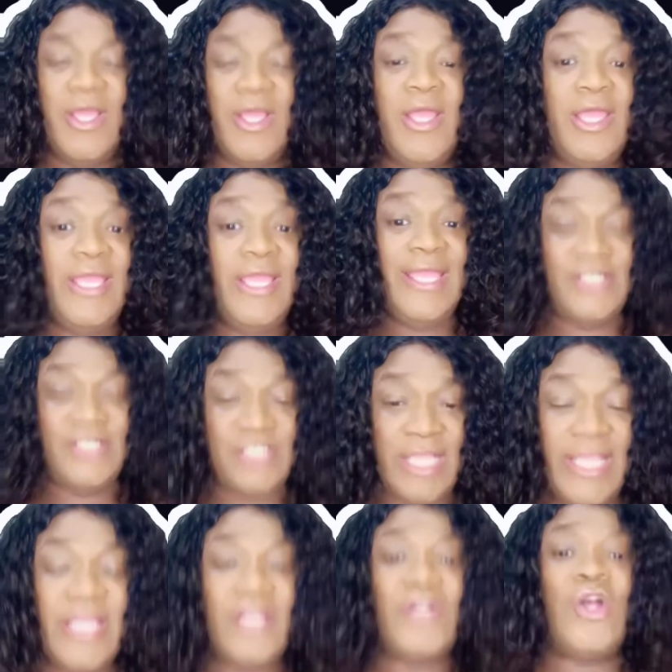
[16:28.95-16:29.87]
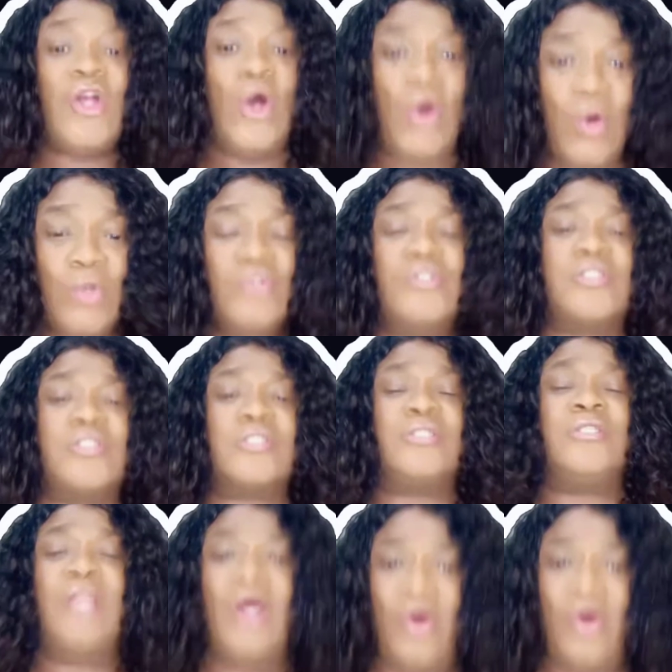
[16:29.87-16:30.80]
It goes
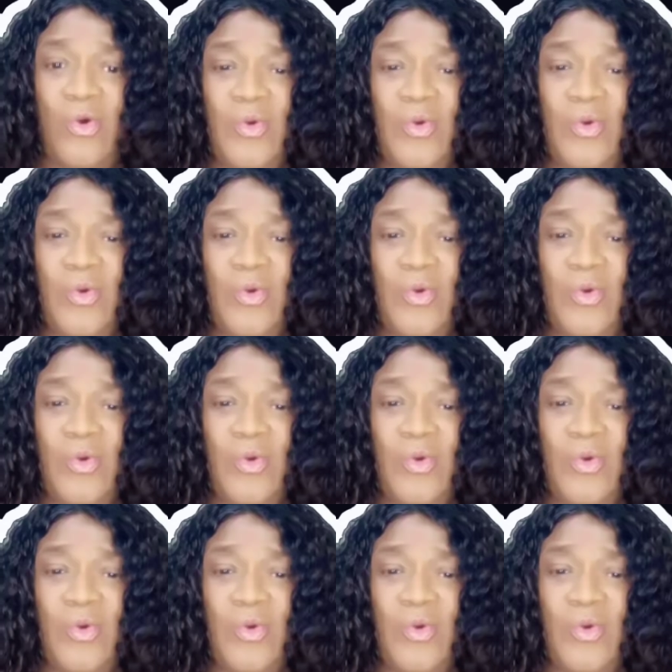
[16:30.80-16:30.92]
slow.